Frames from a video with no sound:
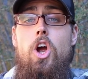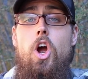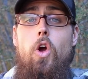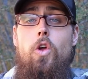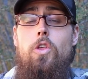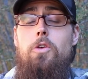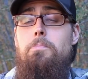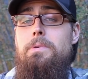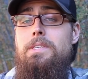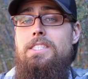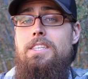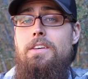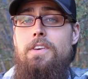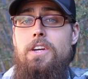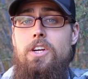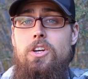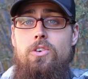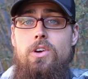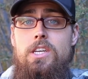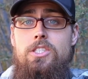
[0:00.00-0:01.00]
or the
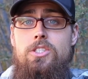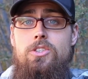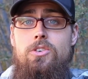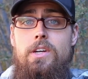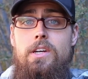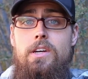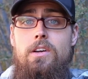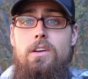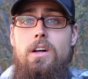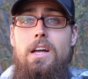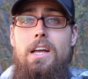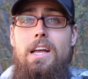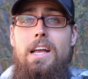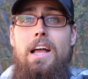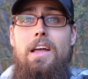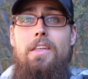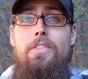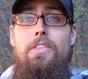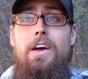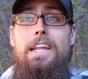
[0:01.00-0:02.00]
Pacific Crest Trail,
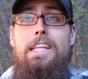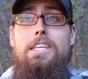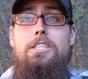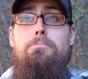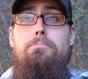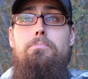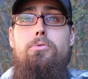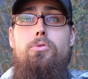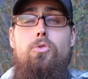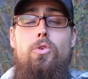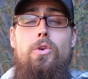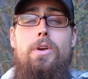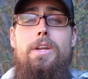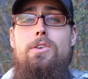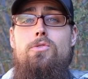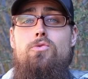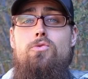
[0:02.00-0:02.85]
that it's pretty